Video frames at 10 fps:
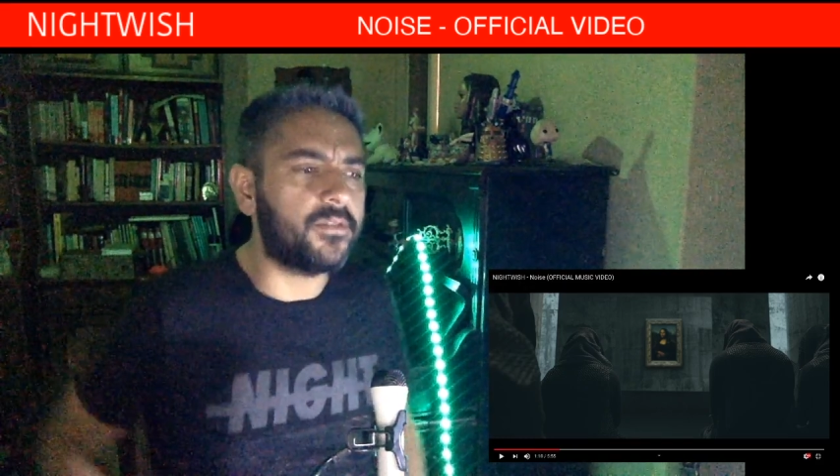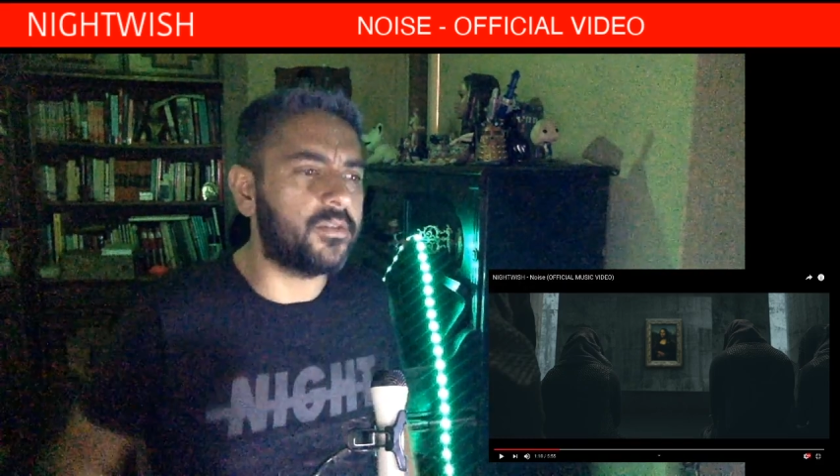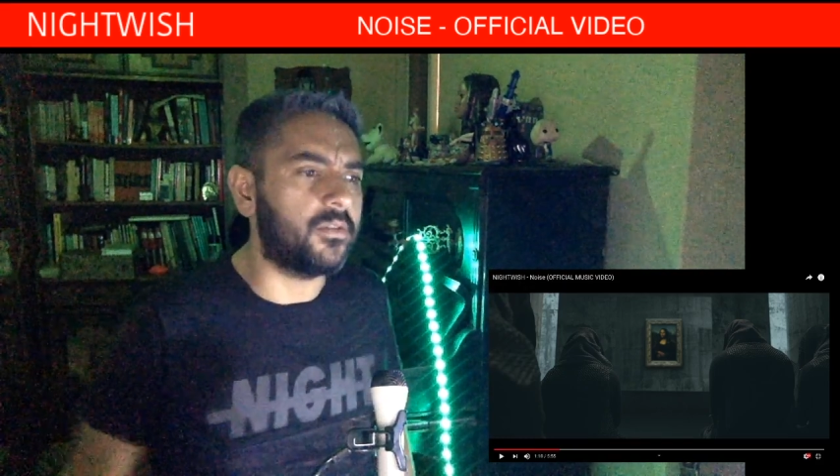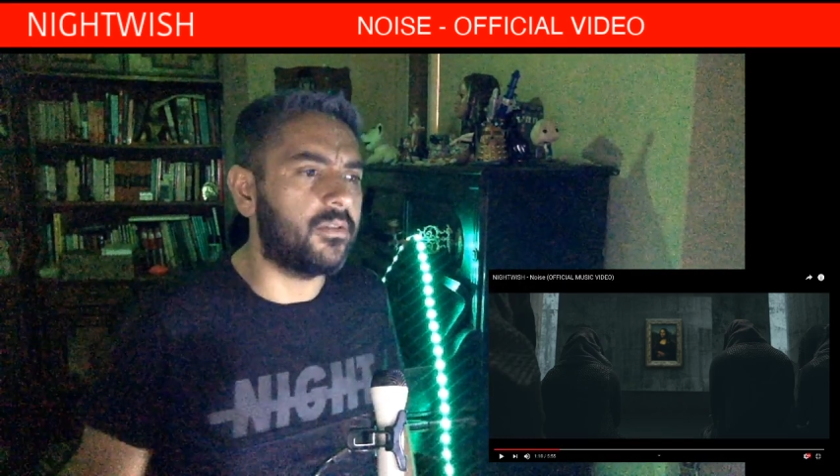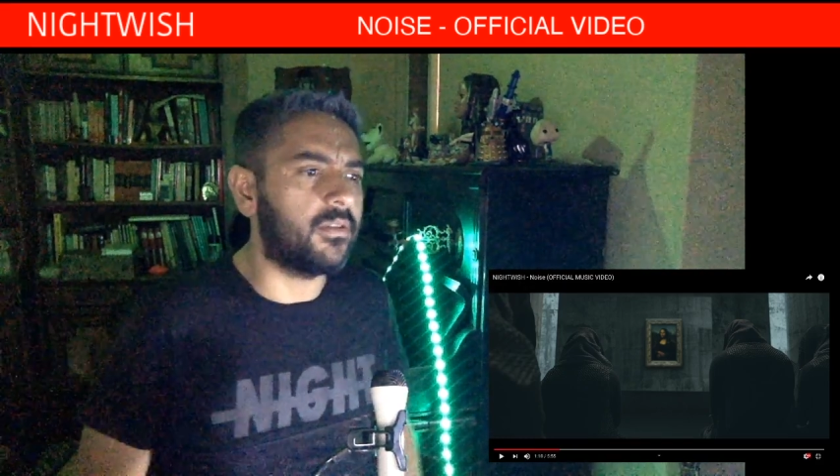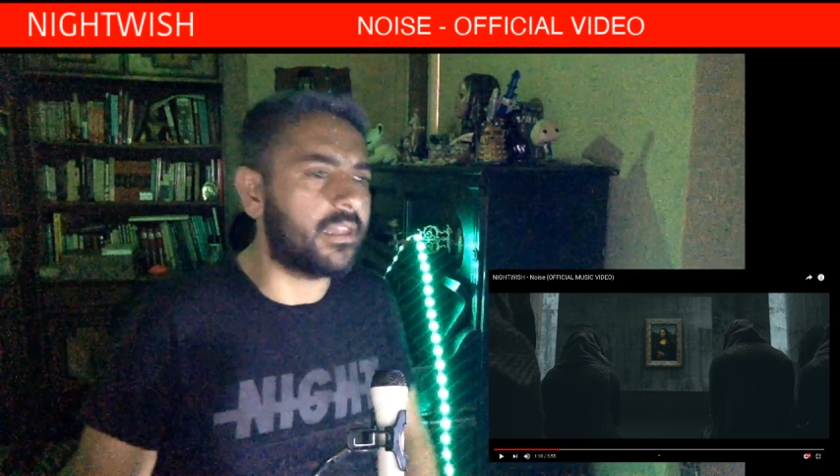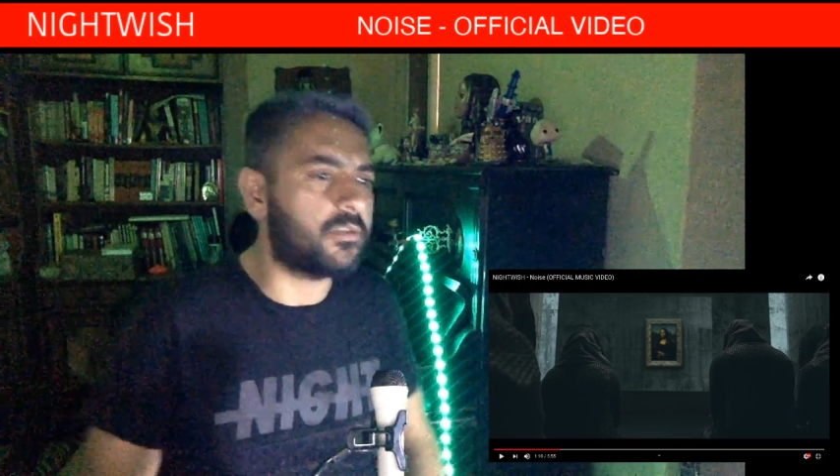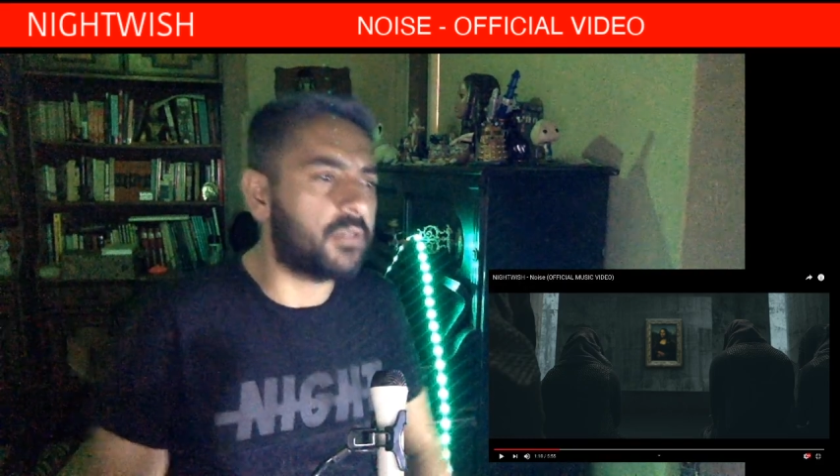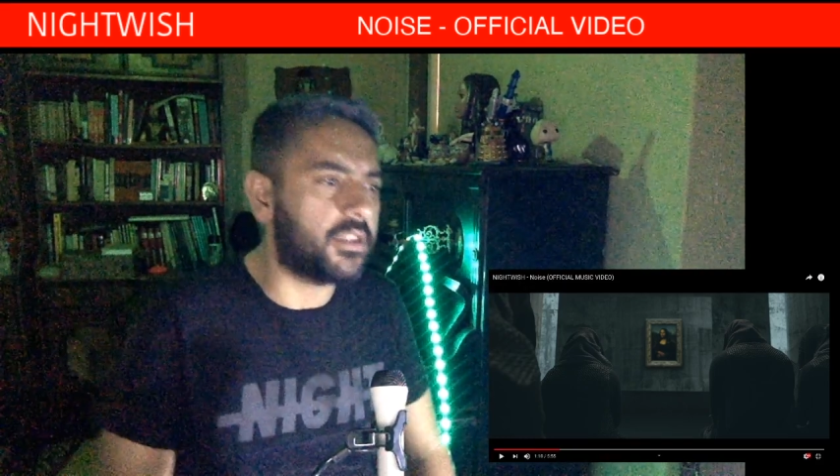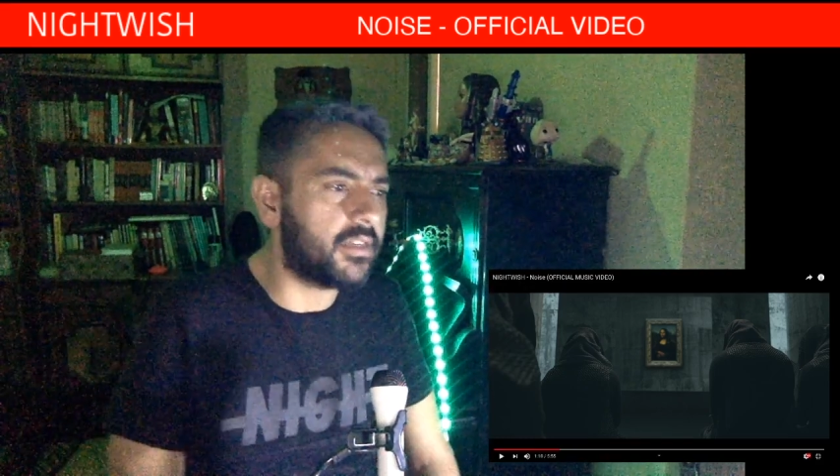to that
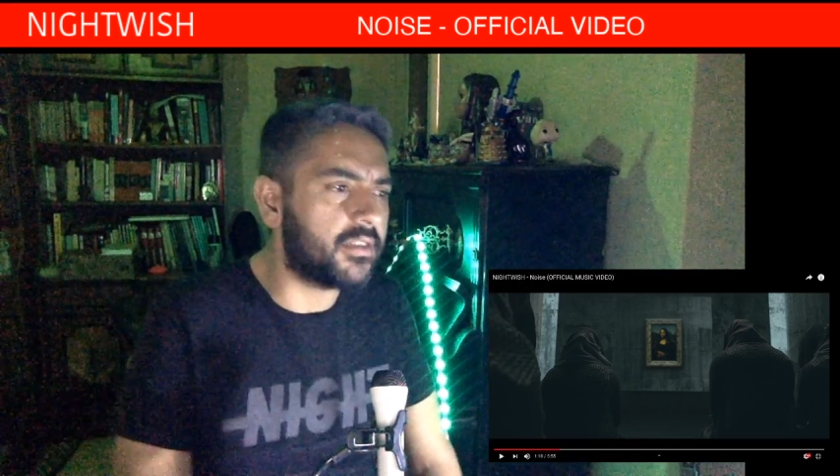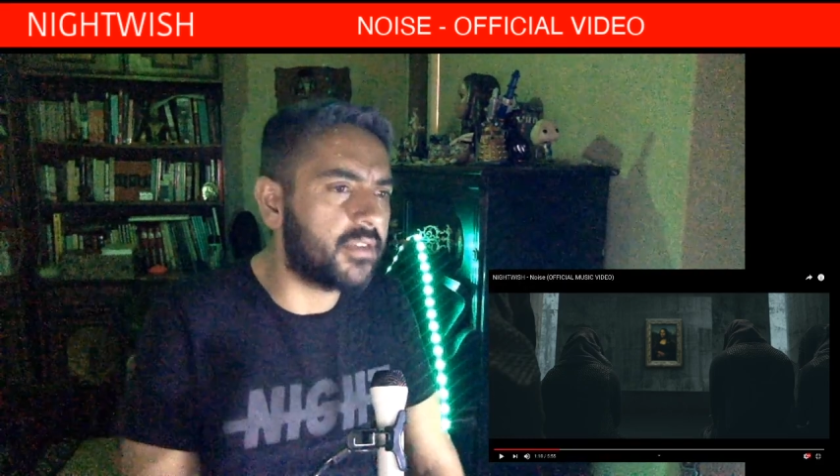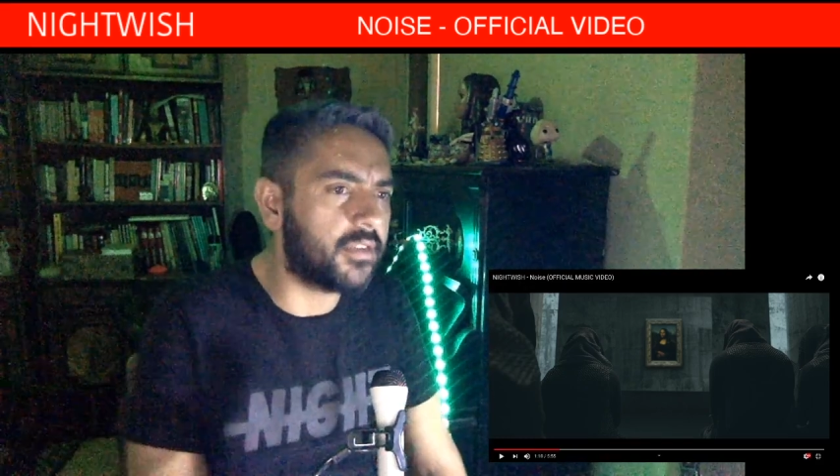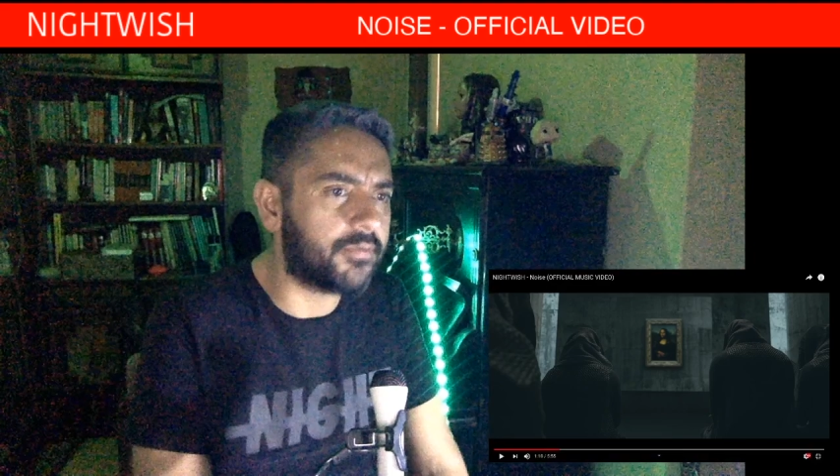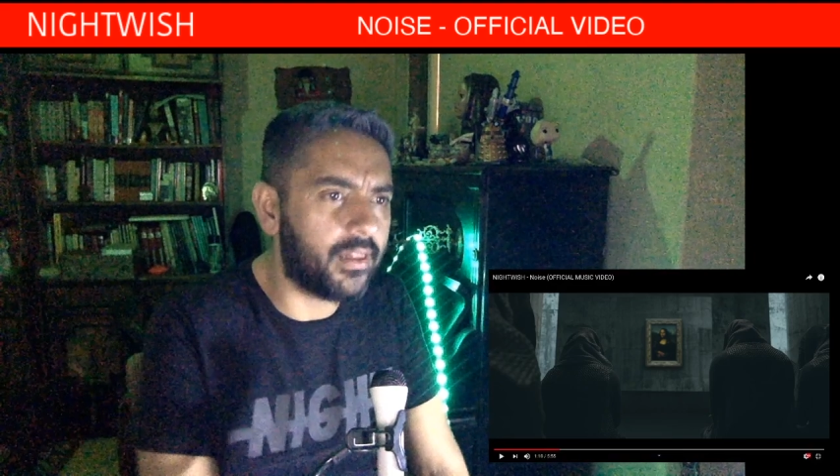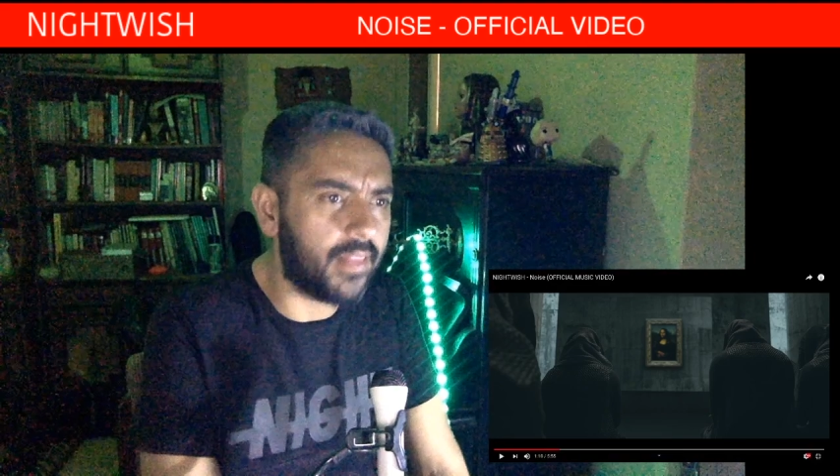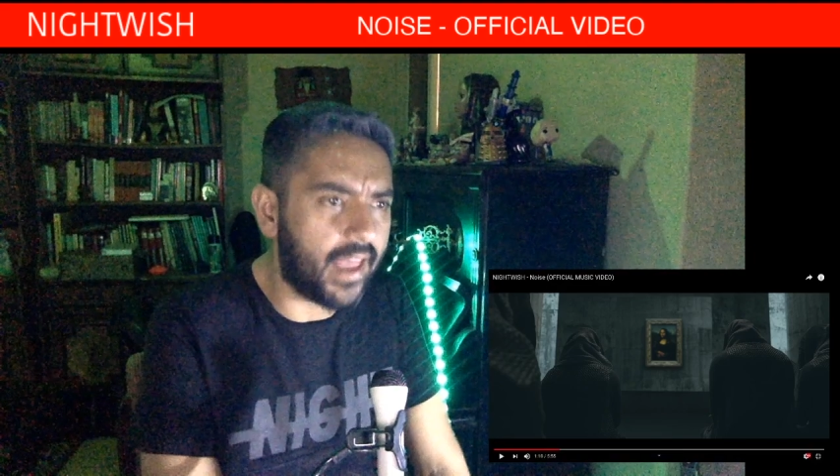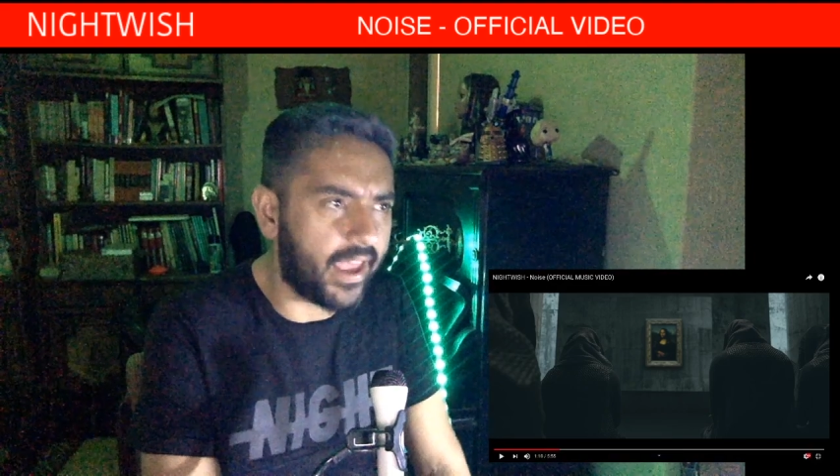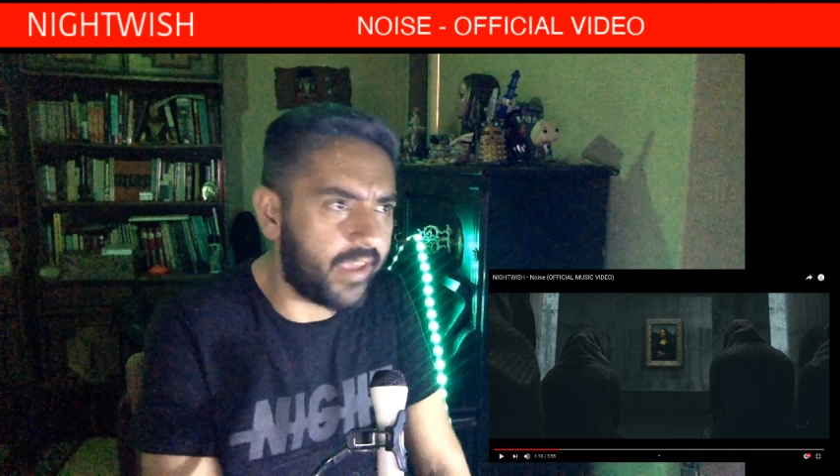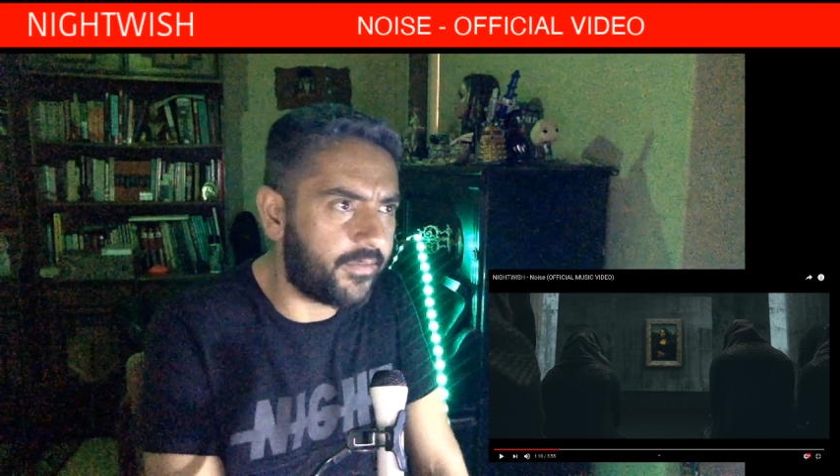Twitter is not real
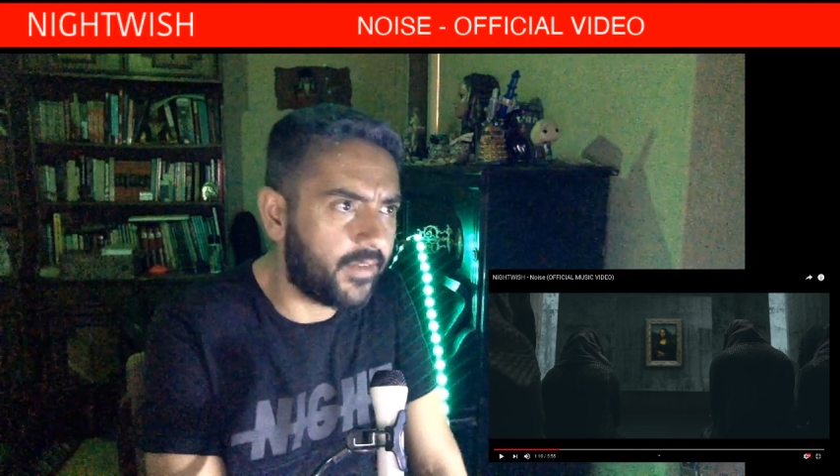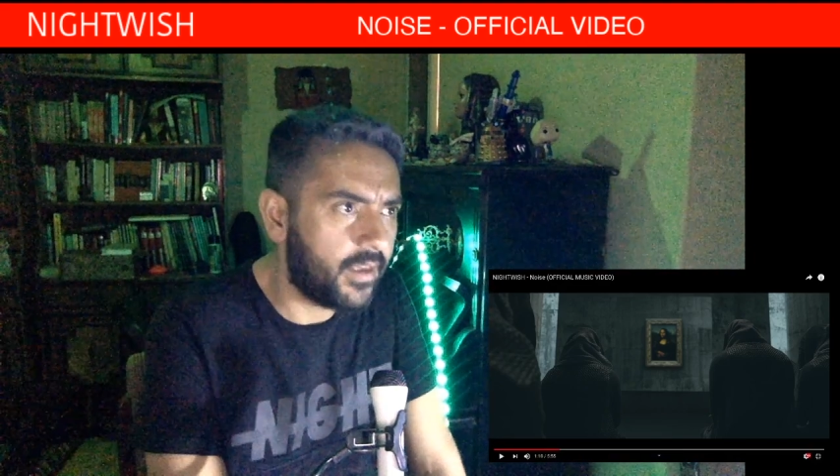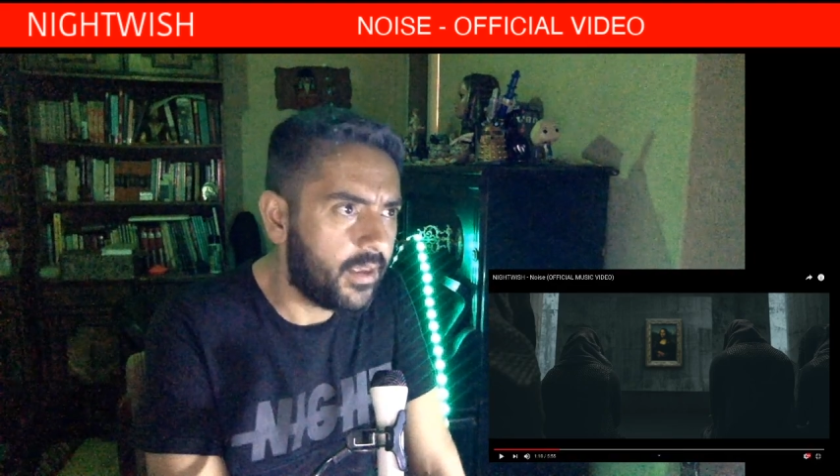life